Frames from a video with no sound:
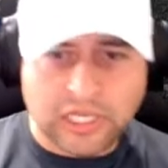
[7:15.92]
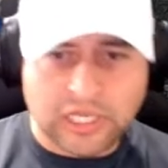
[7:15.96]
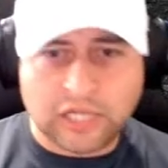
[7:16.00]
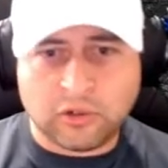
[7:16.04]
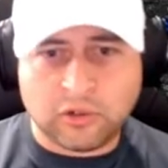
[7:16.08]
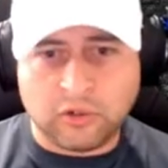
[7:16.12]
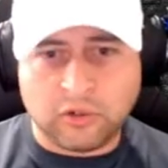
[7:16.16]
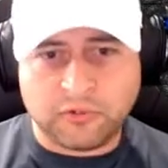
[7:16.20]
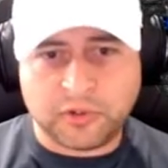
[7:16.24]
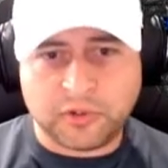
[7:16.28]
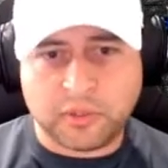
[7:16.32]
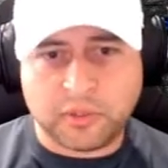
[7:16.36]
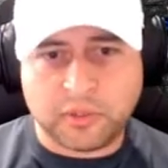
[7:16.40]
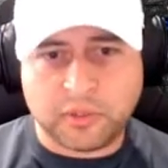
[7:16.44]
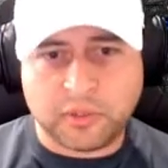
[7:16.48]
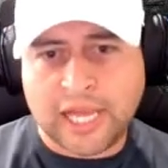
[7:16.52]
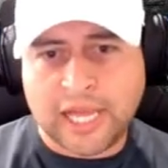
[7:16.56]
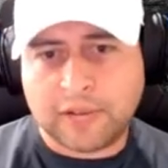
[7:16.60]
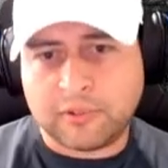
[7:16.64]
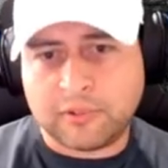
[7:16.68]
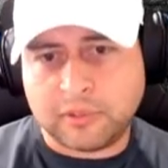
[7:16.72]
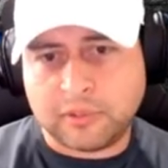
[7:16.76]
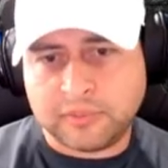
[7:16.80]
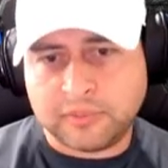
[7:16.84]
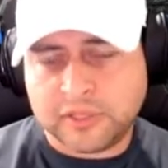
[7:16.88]
go for the
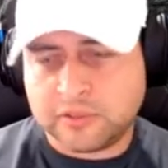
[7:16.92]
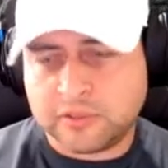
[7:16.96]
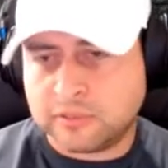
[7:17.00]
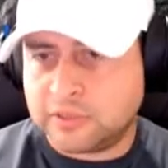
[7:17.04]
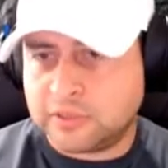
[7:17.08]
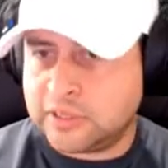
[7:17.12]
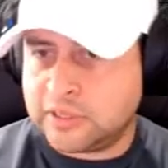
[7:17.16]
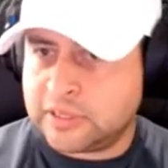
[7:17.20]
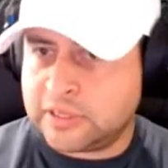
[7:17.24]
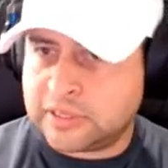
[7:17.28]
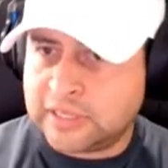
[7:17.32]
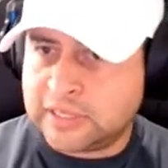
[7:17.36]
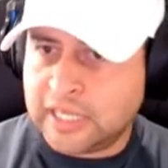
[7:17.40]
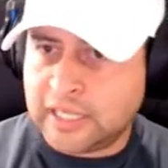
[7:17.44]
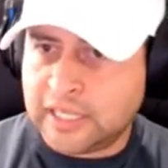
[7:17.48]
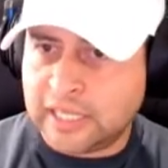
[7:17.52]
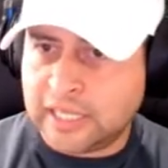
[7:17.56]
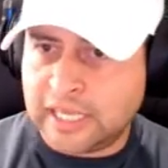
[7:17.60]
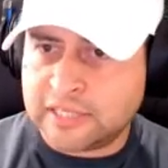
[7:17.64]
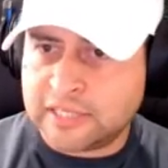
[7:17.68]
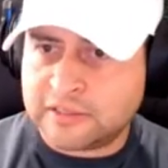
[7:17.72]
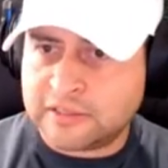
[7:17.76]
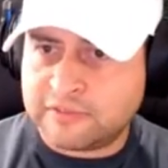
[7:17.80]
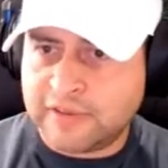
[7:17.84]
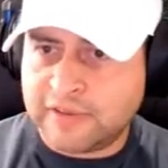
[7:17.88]
black one. This one is not
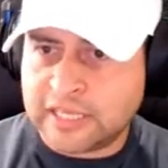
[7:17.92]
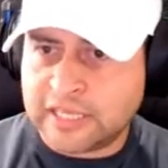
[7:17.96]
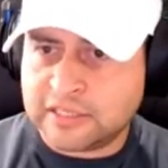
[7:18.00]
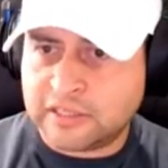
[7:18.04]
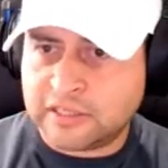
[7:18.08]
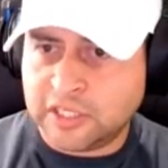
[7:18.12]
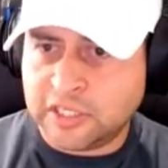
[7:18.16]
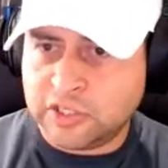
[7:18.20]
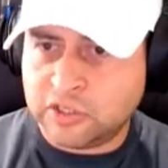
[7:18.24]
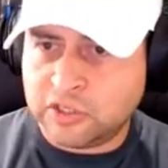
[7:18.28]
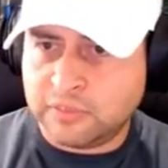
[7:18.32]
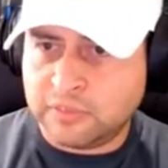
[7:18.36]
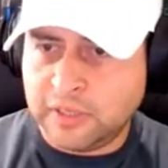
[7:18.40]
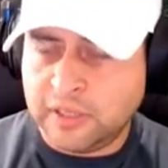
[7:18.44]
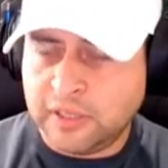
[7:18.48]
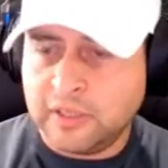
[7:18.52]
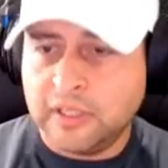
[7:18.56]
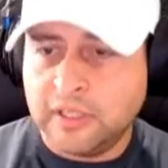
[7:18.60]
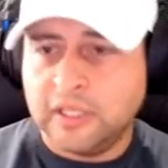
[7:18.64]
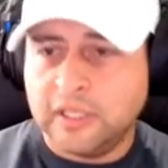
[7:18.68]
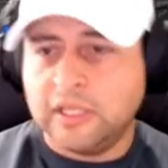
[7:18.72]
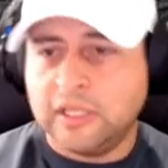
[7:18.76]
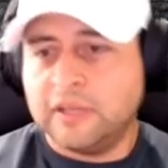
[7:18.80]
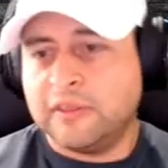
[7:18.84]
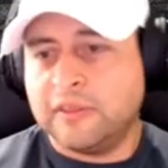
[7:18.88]
as fascinating to me.
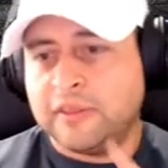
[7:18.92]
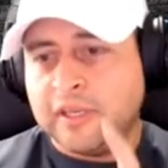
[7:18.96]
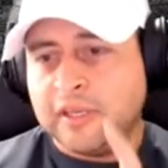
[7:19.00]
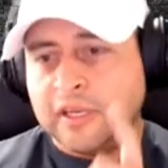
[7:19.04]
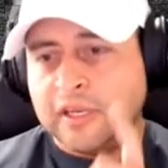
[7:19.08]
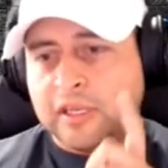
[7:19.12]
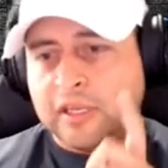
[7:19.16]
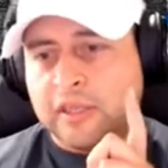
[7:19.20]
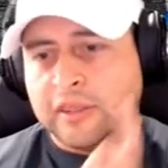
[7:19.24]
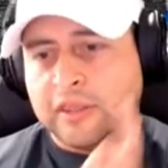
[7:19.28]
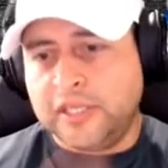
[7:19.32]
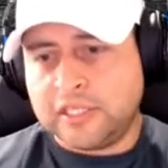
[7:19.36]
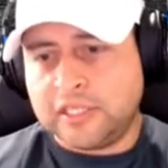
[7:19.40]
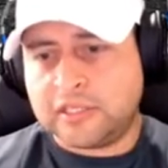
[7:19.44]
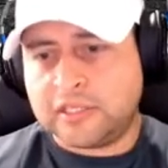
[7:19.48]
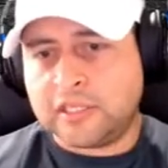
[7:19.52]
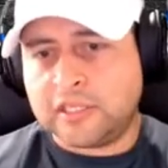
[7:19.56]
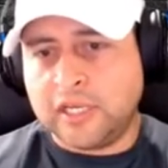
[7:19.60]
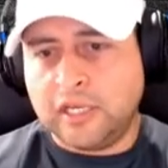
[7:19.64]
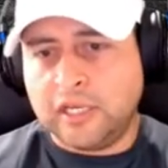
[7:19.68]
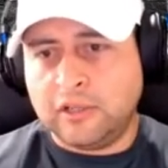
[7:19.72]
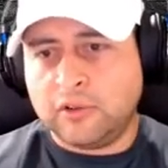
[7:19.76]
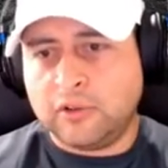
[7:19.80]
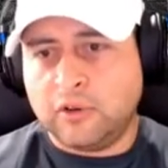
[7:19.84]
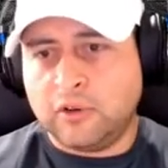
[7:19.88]
This
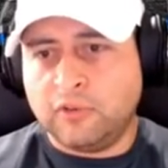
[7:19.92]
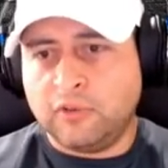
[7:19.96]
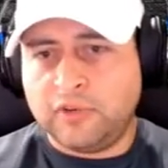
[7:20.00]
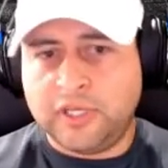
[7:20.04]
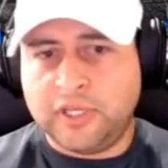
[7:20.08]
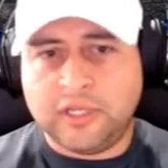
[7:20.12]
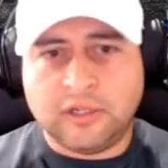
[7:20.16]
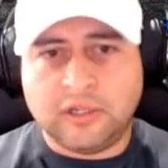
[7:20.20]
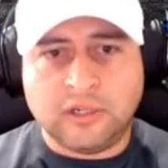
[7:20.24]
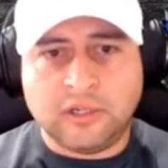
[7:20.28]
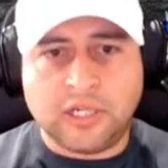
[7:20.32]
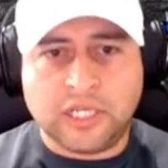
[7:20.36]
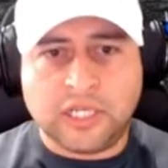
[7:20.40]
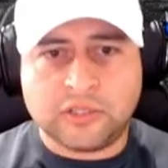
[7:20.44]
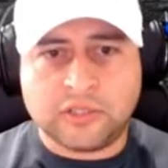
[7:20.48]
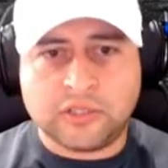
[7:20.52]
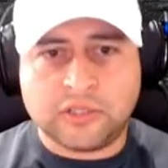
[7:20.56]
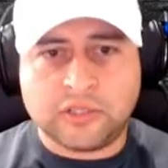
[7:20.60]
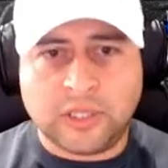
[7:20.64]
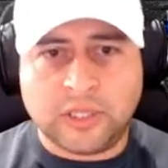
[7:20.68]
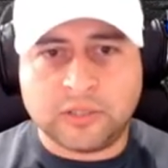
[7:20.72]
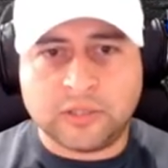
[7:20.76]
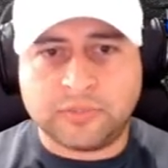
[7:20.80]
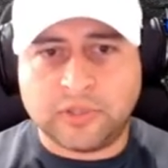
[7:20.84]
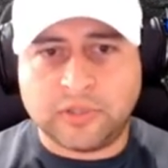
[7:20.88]
color over here, and I should
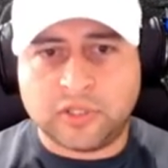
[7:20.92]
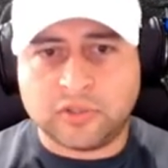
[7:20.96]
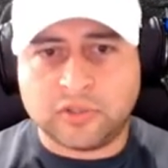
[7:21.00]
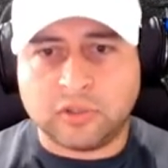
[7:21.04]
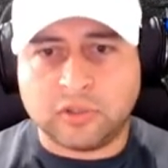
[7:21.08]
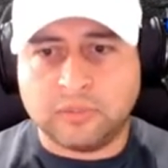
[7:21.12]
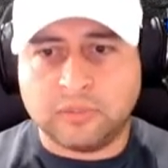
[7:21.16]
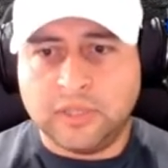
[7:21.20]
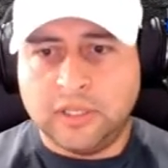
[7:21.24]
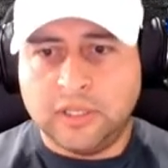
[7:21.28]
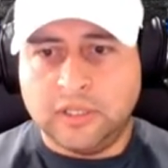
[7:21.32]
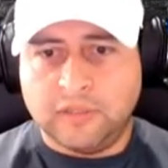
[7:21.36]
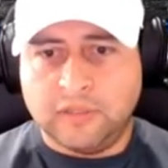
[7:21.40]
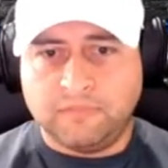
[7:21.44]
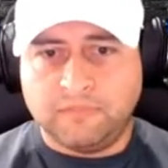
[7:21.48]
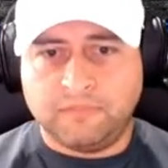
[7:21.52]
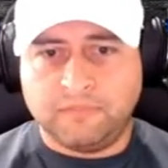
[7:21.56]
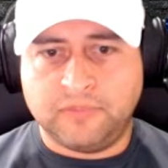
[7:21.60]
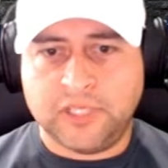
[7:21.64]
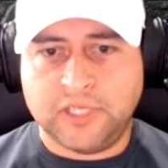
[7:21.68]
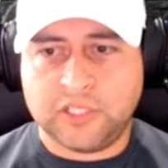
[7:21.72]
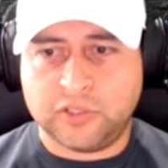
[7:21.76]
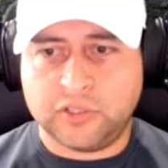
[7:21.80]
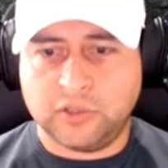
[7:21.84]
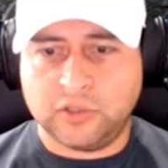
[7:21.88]
probably show them.
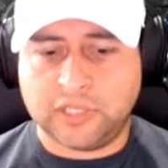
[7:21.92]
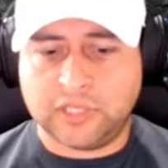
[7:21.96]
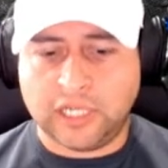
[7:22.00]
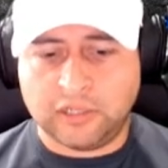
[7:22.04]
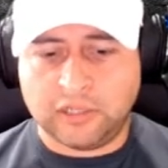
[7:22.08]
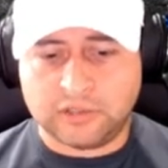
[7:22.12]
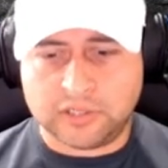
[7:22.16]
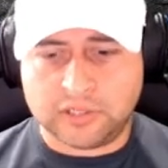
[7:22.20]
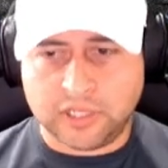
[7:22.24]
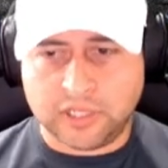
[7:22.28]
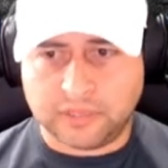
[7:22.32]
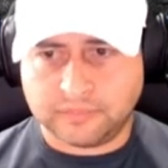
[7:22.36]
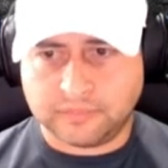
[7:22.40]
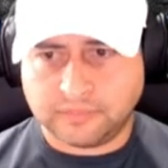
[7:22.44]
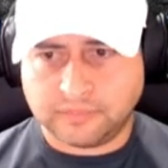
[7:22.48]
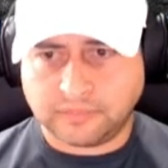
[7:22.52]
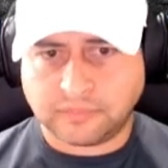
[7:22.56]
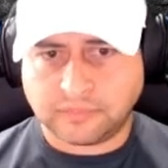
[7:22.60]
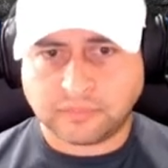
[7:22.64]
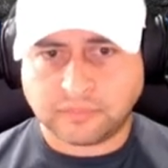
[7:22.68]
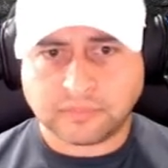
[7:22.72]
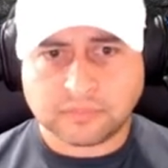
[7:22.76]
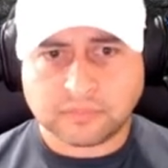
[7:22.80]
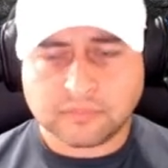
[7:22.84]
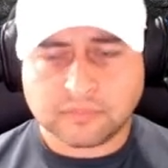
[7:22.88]
These two colors there,
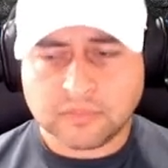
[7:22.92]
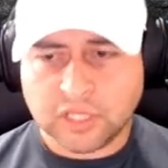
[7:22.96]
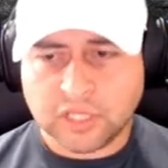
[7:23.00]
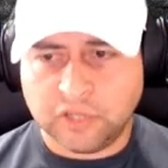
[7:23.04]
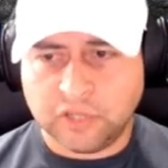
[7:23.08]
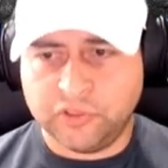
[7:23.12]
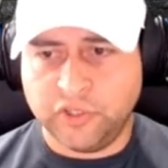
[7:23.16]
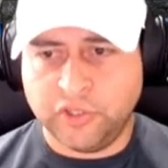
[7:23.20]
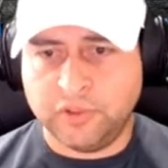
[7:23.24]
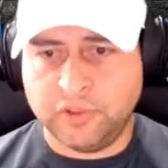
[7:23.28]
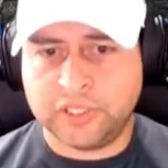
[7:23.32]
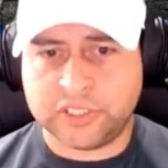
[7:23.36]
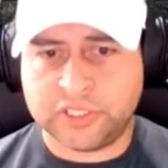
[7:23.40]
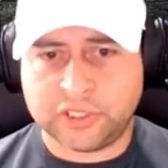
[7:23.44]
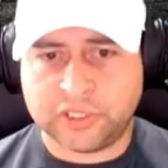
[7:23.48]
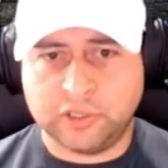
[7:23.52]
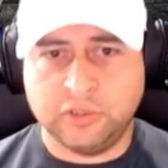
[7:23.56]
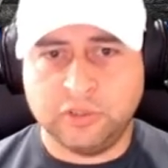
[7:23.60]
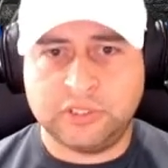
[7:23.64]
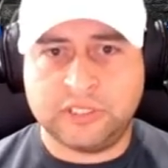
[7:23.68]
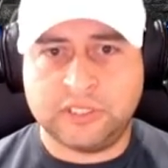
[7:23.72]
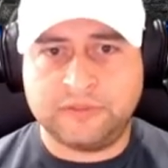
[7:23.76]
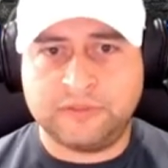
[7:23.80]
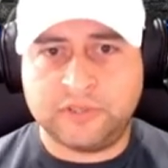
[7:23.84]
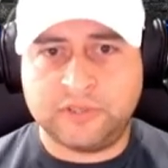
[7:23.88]
they're
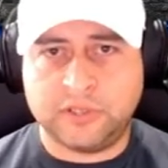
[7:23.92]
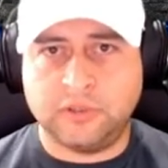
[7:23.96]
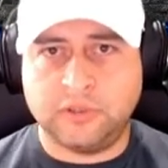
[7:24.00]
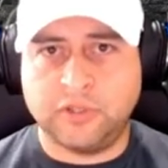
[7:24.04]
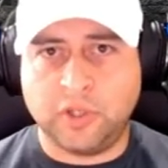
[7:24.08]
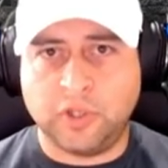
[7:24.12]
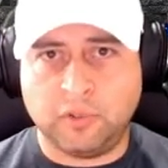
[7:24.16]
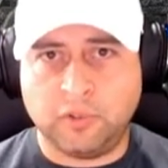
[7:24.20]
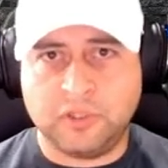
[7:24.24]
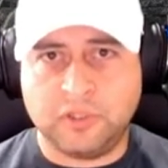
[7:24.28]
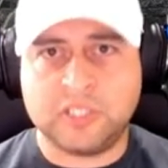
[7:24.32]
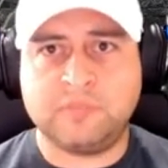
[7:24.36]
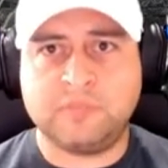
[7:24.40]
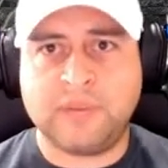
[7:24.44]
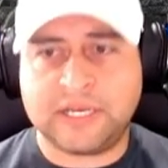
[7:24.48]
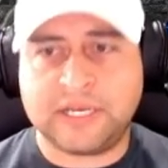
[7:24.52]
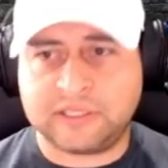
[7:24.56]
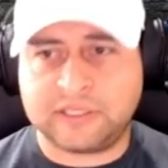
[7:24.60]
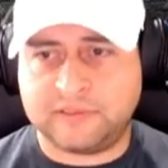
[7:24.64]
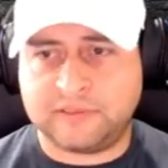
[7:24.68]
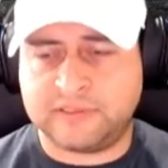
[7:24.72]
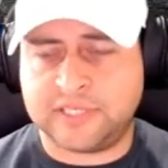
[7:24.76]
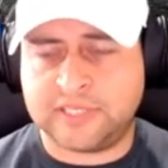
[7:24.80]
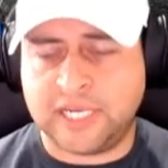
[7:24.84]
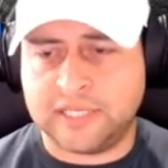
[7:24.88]
exclusive to their
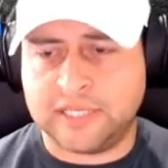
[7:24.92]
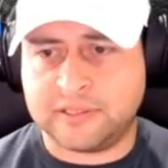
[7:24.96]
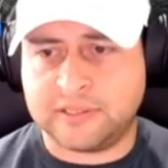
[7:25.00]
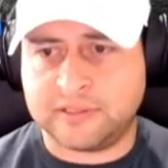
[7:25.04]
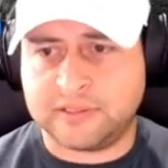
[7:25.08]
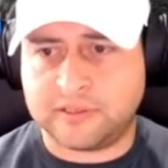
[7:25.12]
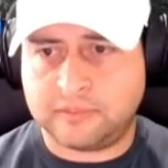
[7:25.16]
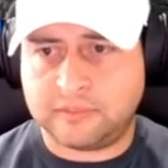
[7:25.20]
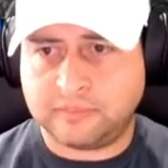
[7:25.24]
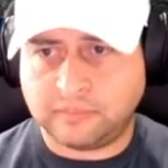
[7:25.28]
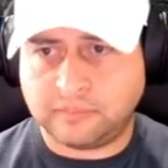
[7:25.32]
respective sizes.